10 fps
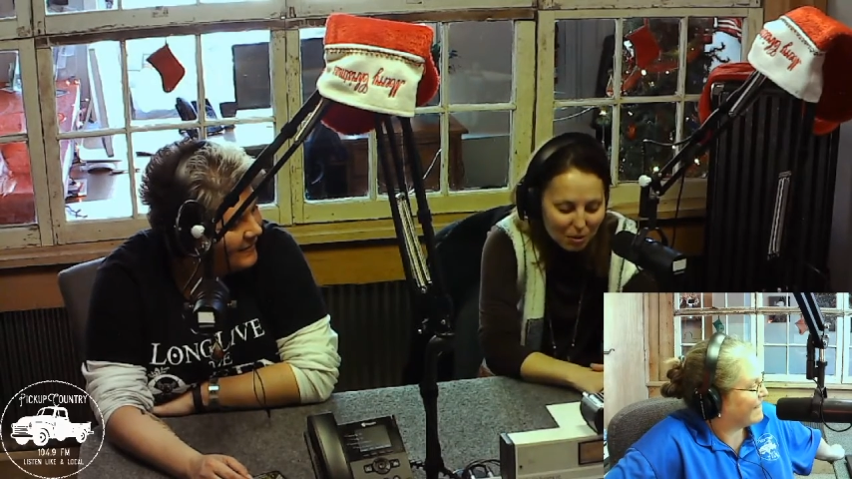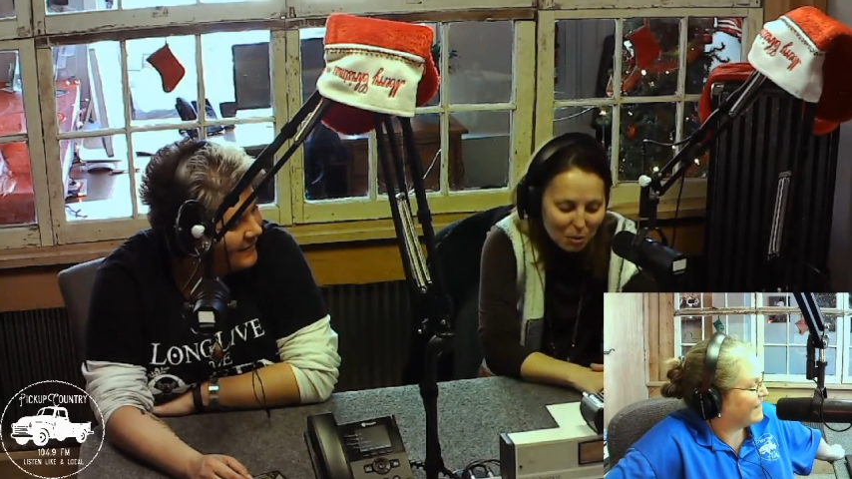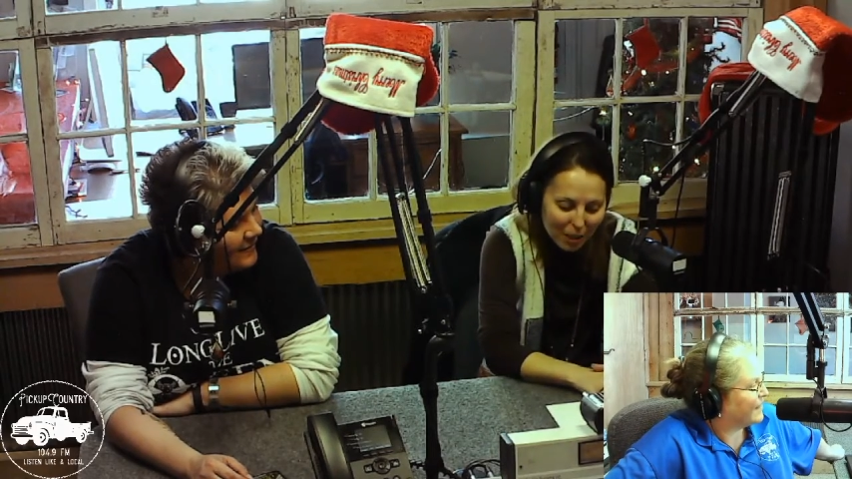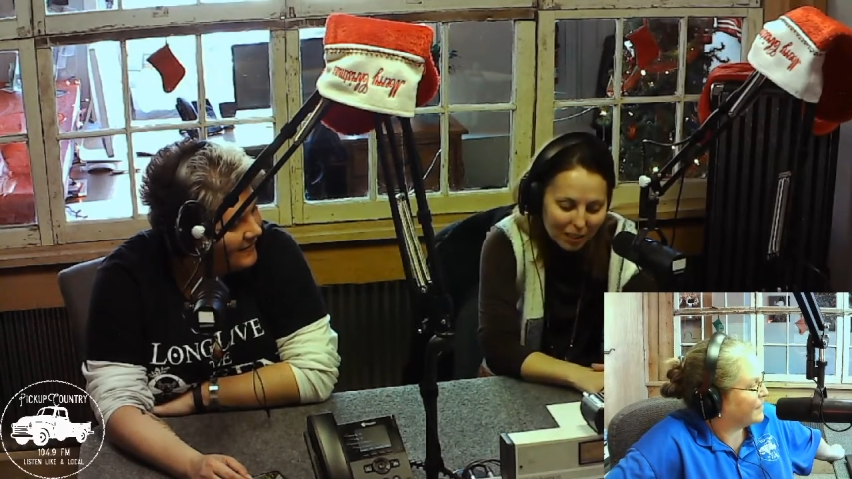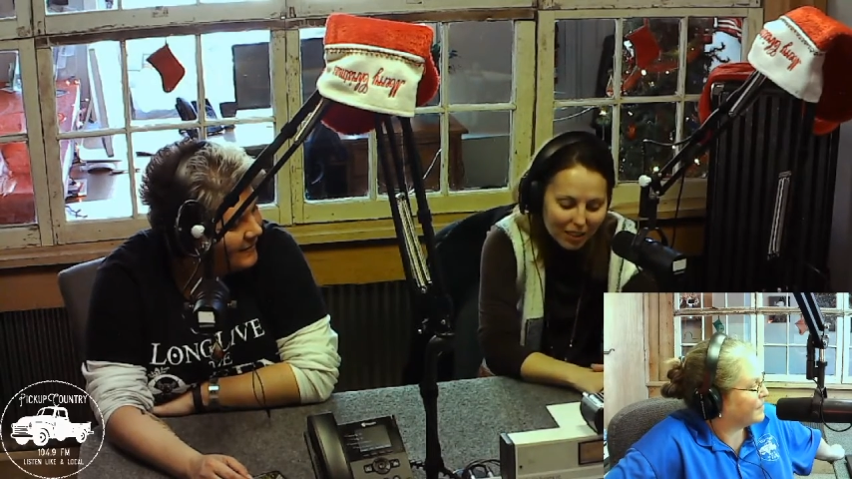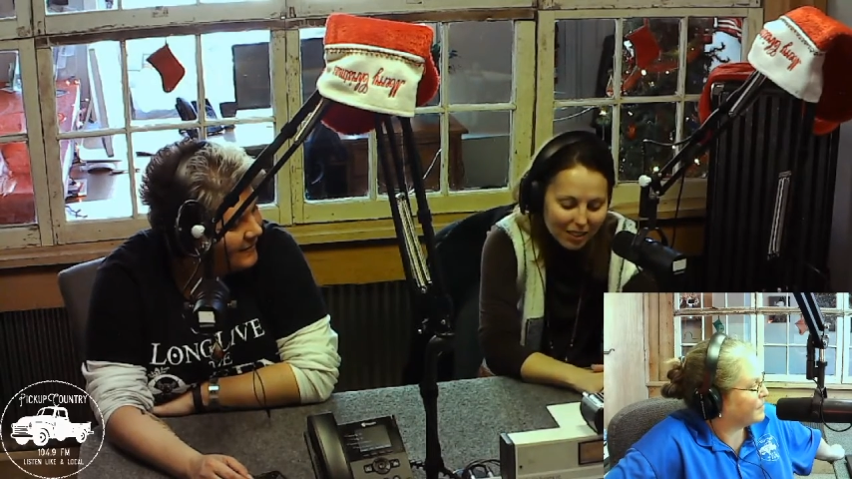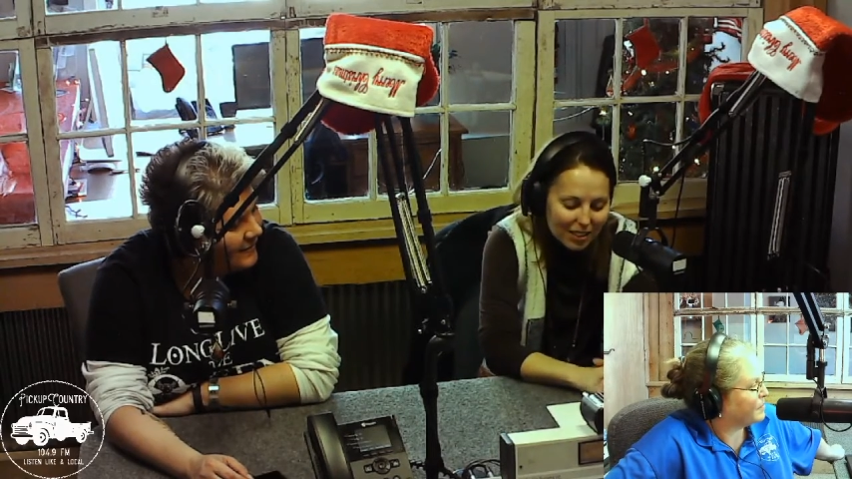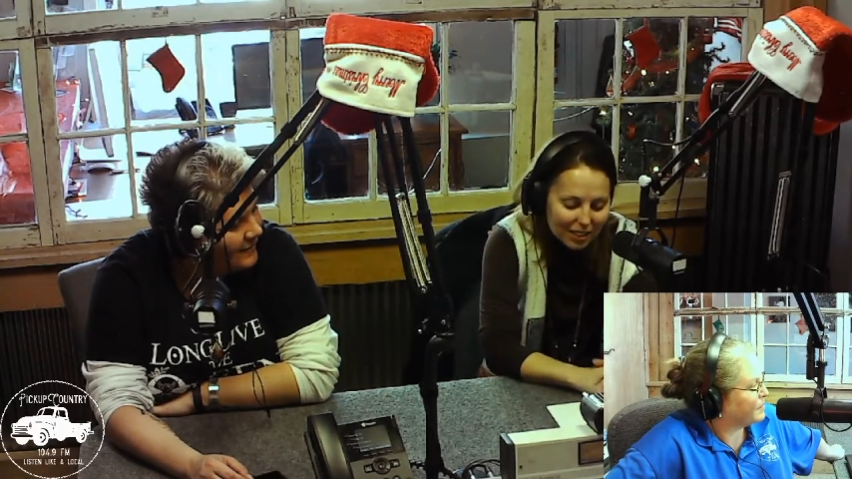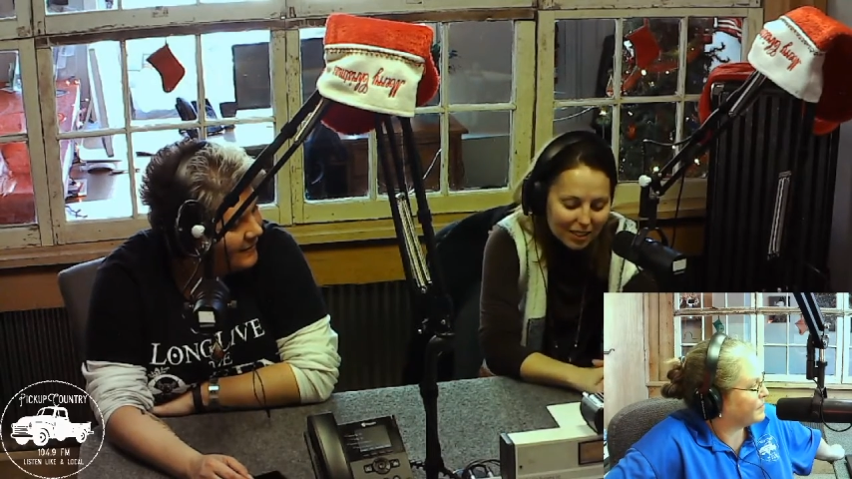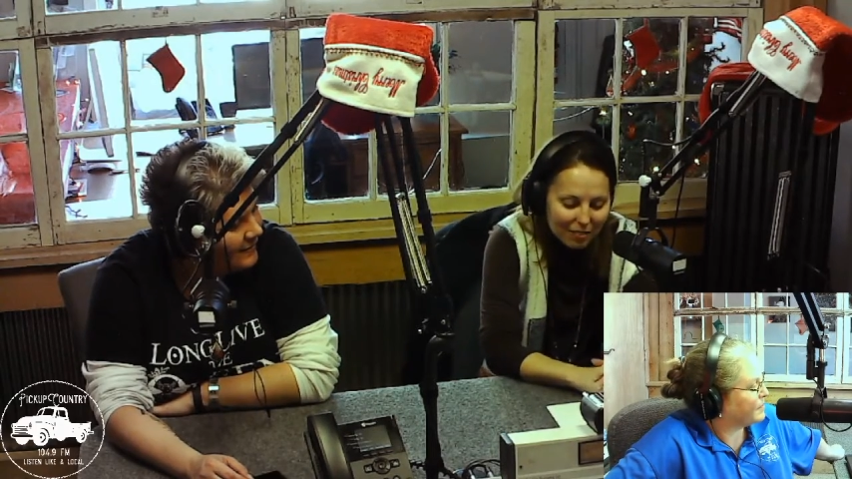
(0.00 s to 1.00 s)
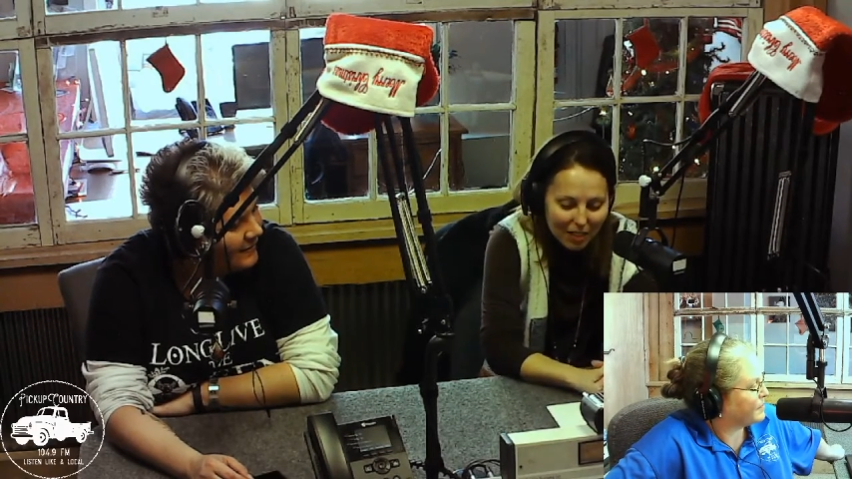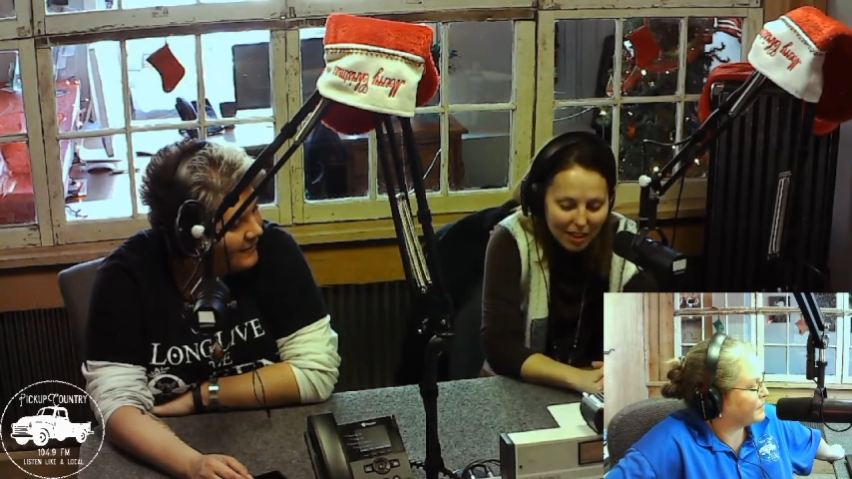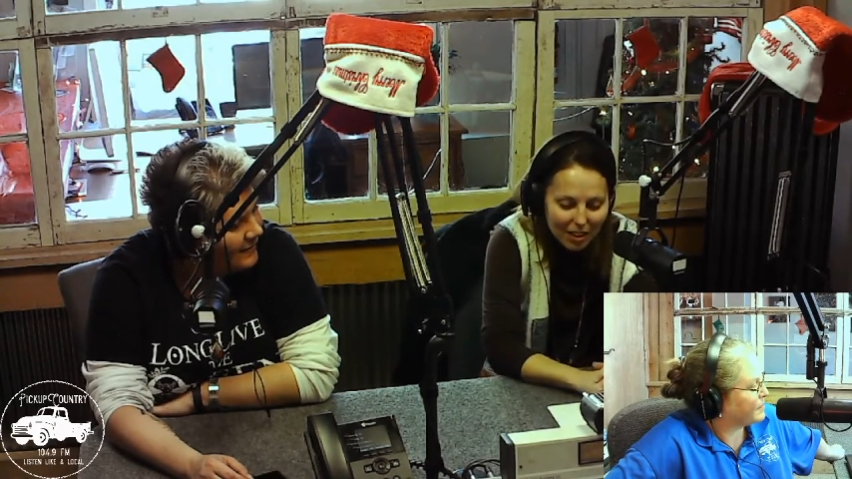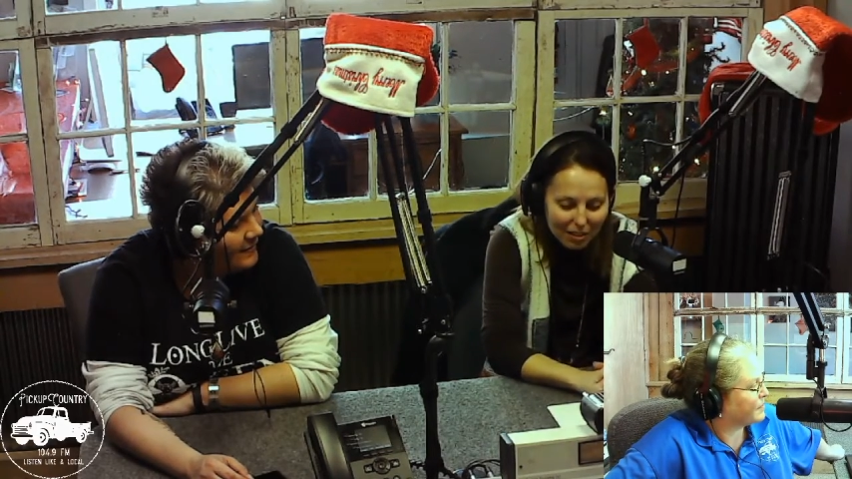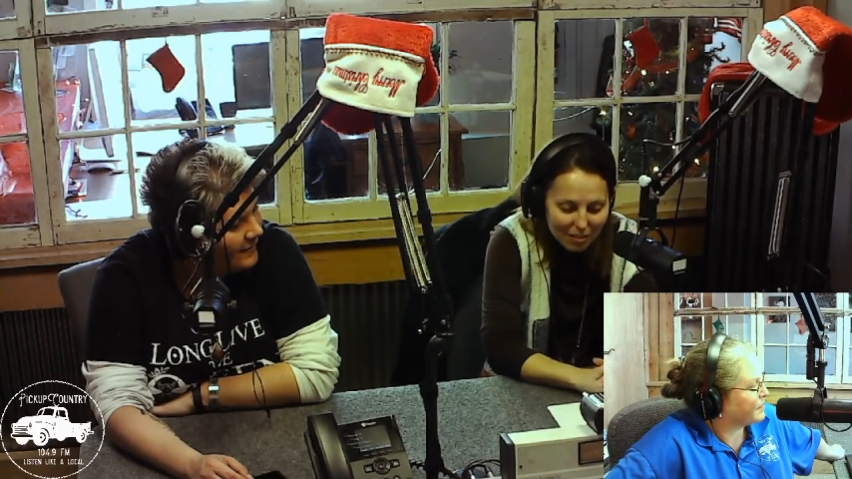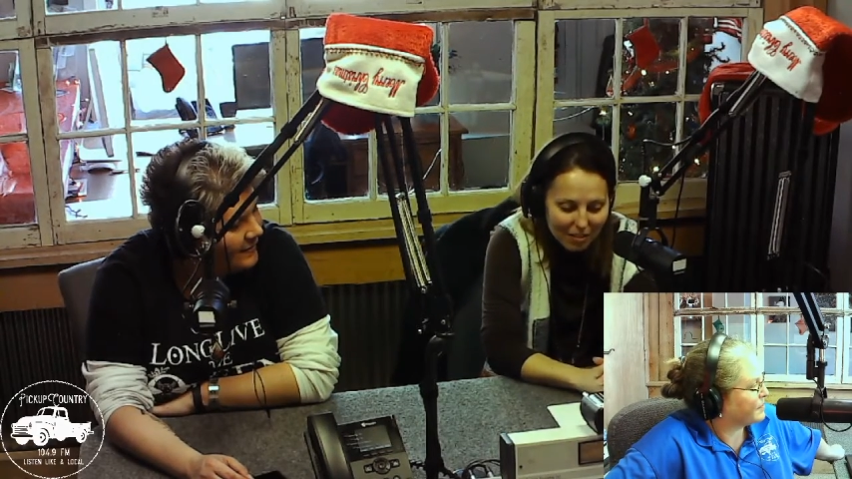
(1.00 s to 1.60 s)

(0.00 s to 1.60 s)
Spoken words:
parents and they